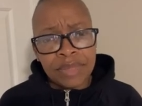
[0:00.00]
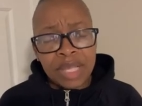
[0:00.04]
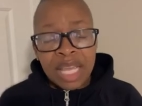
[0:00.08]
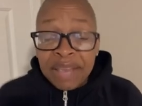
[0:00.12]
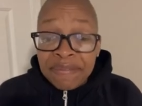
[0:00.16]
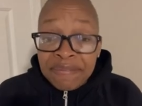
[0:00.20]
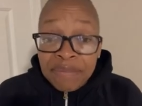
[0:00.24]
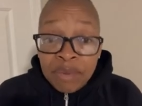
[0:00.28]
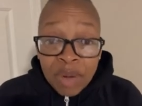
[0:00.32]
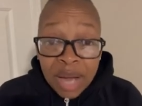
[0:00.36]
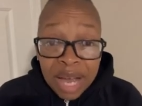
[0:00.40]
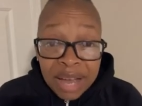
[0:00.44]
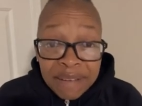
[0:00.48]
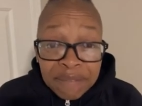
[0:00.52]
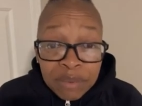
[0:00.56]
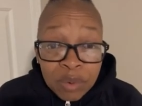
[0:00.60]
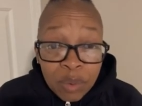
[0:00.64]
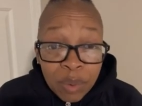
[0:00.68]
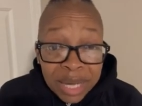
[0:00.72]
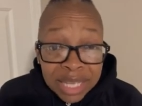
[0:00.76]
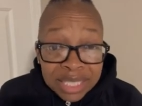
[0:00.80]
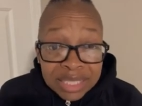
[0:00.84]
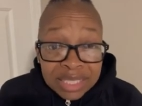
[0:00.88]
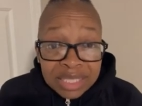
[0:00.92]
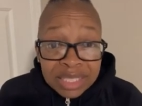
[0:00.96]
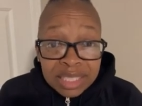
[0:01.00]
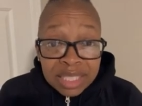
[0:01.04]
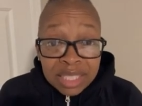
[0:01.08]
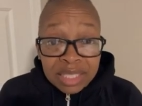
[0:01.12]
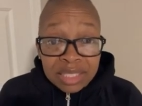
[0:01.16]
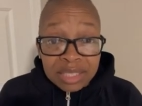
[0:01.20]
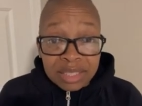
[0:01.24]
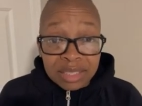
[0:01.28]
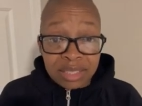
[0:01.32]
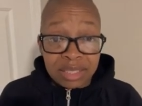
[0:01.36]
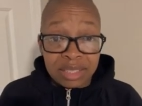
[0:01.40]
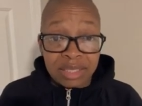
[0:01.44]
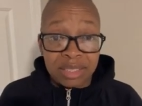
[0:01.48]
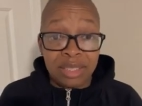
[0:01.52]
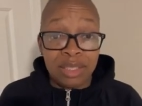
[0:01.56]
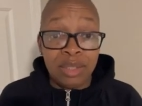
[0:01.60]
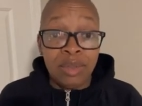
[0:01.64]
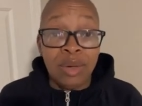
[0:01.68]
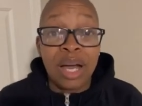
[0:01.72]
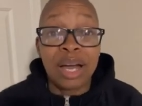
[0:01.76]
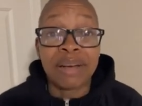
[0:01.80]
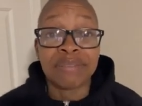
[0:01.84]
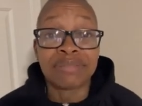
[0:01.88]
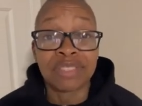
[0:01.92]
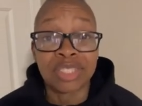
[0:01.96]
If you have questions,
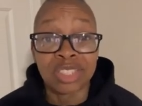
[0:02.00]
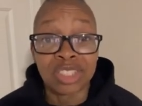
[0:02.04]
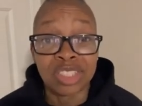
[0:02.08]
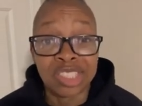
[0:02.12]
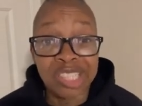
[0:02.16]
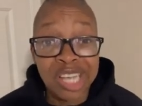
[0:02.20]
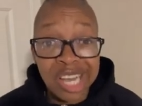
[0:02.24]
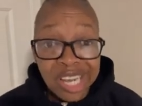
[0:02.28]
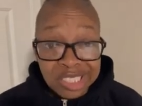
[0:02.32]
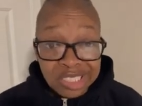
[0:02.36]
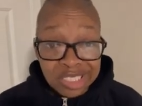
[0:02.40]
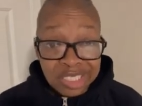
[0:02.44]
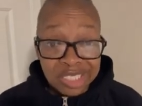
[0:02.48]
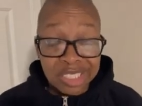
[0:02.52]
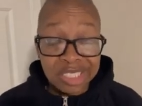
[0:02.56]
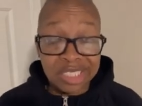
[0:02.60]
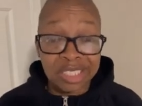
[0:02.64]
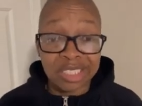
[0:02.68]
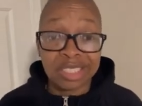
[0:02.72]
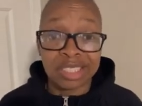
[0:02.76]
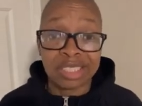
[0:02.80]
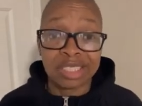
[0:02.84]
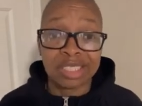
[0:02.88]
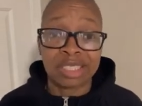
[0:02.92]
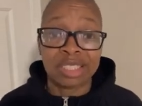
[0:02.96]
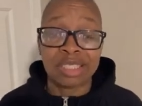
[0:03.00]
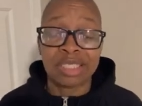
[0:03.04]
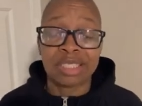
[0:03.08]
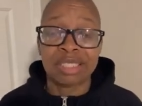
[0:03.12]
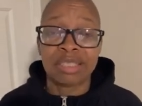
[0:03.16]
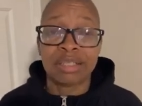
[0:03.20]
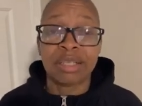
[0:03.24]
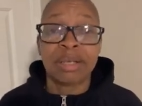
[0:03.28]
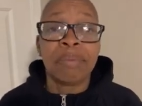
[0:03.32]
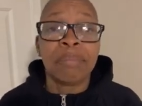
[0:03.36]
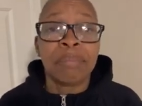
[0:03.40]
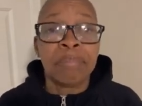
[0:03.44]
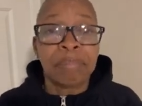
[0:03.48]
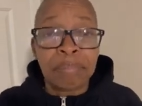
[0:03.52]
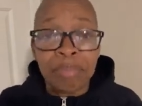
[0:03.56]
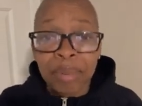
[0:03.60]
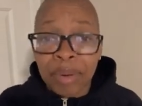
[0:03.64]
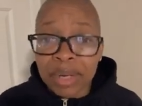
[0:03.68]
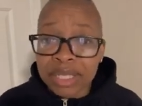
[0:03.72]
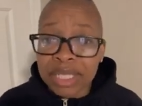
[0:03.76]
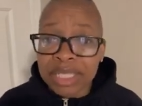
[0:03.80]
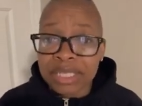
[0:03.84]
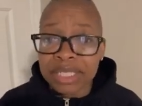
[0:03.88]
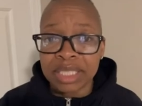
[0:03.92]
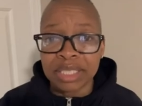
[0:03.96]
you have suggestions,
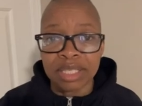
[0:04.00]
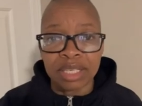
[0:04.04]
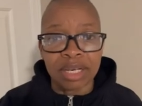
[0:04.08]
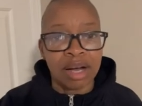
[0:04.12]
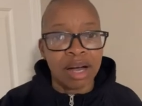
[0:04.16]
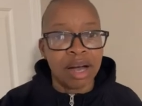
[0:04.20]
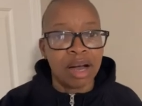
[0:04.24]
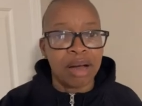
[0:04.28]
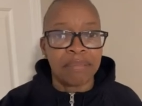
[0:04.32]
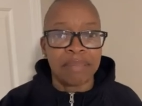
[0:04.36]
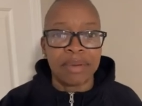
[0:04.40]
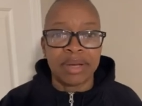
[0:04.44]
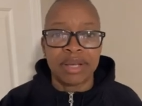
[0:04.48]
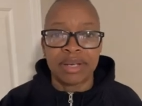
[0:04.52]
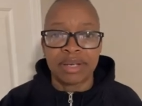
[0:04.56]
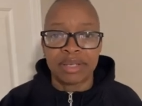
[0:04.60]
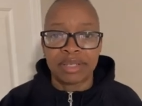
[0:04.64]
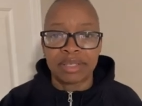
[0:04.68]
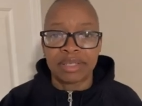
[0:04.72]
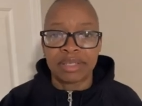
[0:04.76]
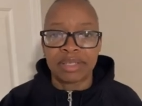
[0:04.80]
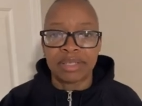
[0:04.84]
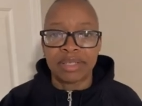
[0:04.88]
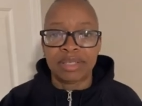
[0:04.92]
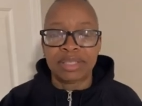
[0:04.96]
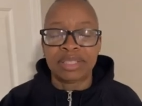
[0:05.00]
put it in the comment.